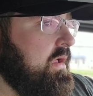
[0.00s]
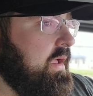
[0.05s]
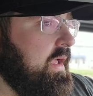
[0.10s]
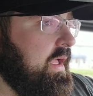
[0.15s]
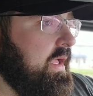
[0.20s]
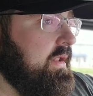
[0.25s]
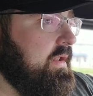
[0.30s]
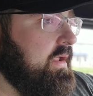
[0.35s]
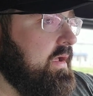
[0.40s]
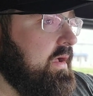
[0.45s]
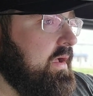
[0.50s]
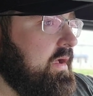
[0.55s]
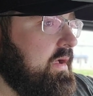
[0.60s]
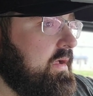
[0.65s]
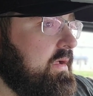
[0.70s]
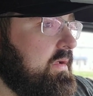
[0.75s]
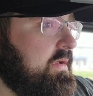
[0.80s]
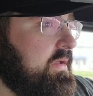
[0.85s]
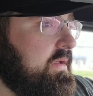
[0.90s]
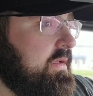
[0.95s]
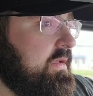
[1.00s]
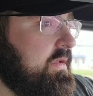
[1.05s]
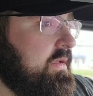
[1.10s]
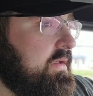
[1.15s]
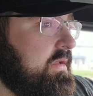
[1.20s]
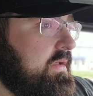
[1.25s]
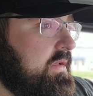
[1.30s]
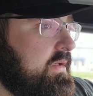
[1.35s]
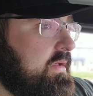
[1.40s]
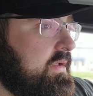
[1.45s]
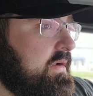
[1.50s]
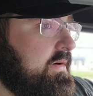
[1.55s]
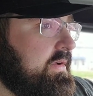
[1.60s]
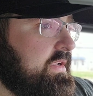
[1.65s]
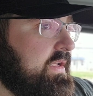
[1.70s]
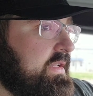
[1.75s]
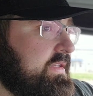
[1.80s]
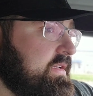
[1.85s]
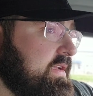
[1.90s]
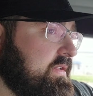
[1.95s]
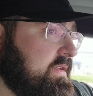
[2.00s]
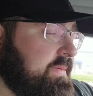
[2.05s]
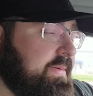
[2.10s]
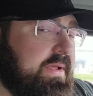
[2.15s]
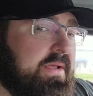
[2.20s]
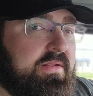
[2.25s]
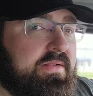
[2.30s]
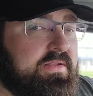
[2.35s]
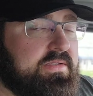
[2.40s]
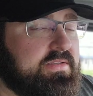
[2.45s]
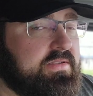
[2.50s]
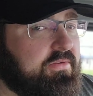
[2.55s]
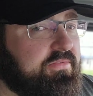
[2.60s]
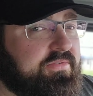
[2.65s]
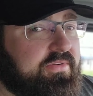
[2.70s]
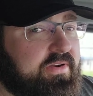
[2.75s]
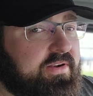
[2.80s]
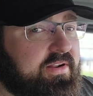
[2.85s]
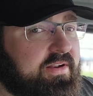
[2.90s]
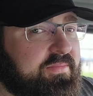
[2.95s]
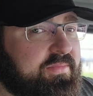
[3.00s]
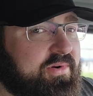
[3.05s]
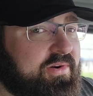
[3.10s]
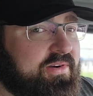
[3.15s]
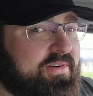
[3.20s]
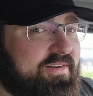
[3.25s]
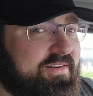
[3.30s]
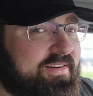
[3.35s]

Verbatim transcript: And uh, you know, it's it's me. be it's no fun anymore.